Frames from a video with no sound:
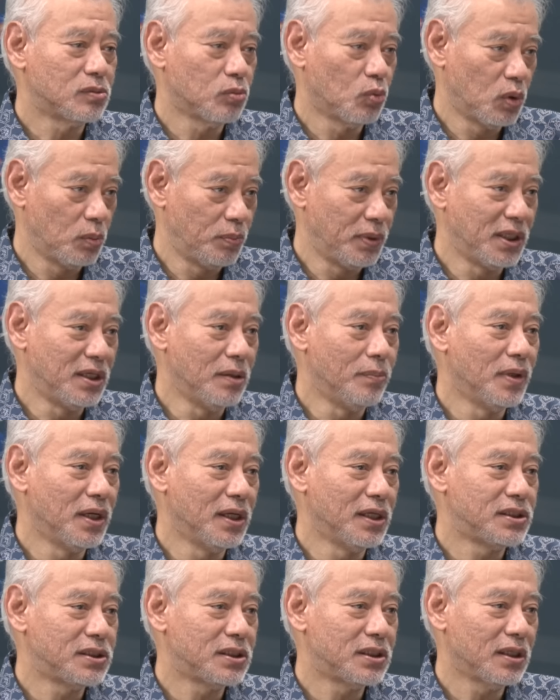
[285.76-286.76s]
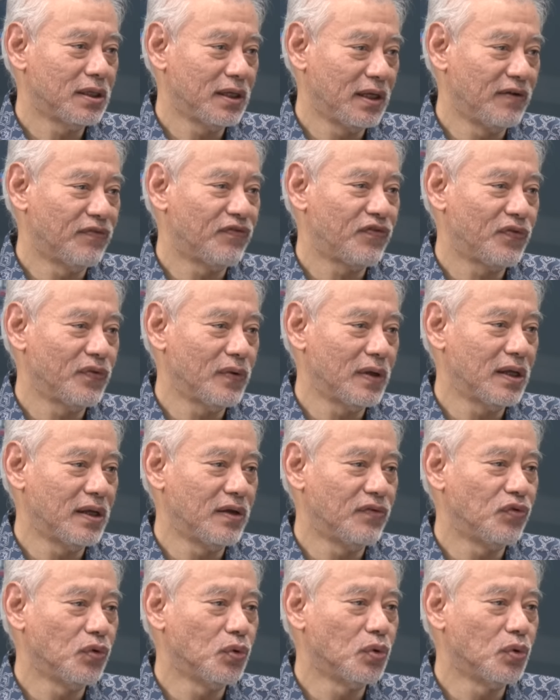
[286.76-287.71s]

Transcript: will be diminished if